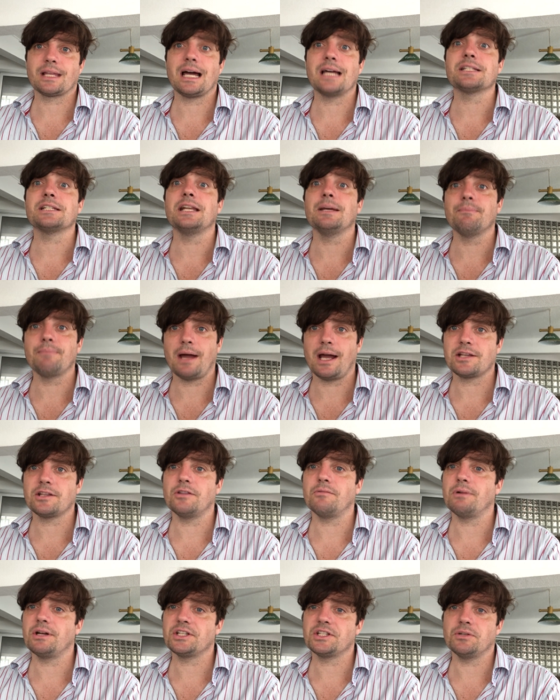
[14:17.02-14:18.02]
has an impact
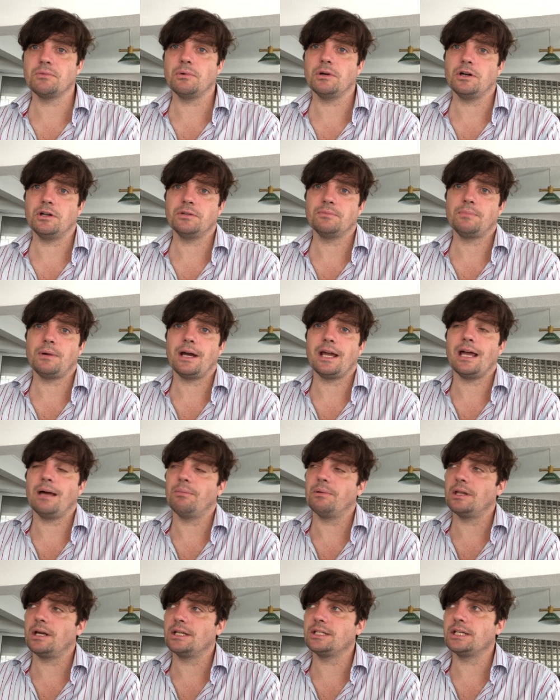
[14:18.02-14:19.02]
on the rest of the world. By
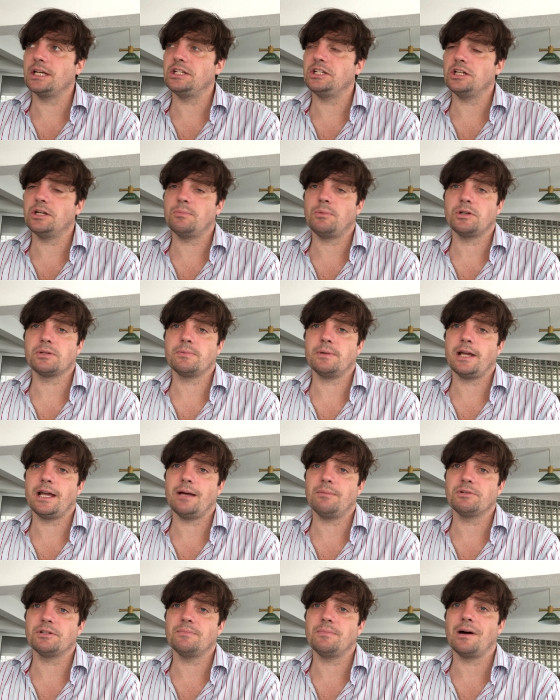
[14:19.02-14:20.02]
helping the United States, she could possibly
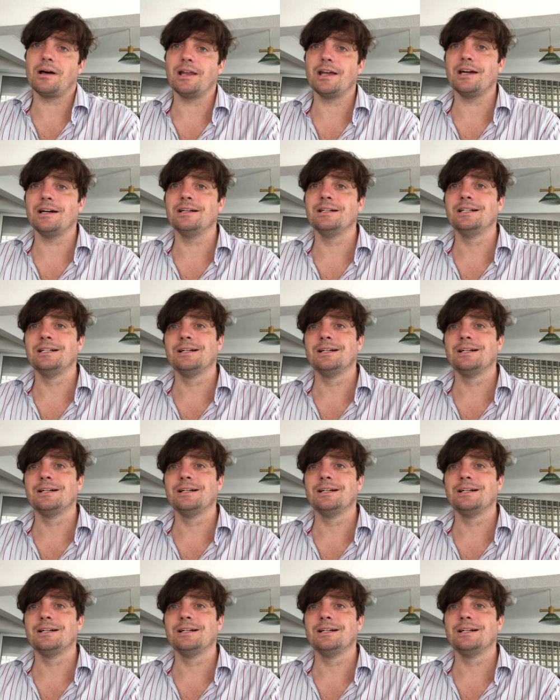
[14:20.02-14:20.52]
help Somalia,